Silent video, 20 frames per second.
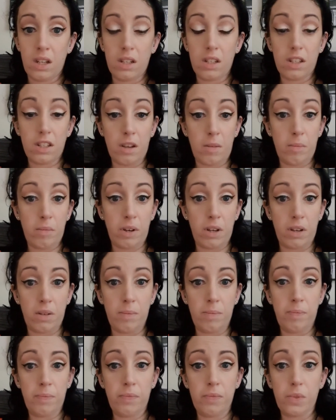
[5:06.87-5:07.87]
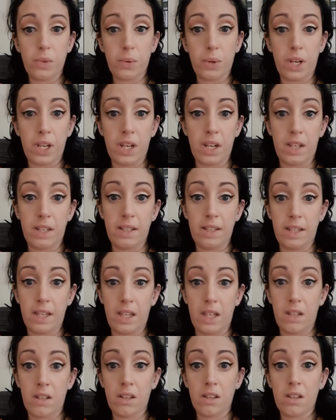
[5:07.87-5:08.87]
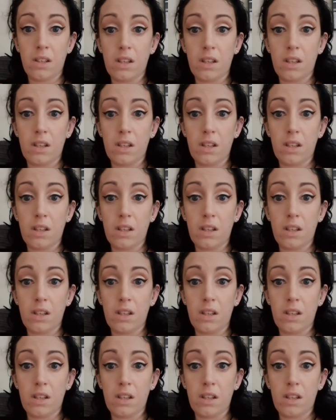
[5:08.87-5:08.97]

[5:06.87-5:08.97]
December 2019.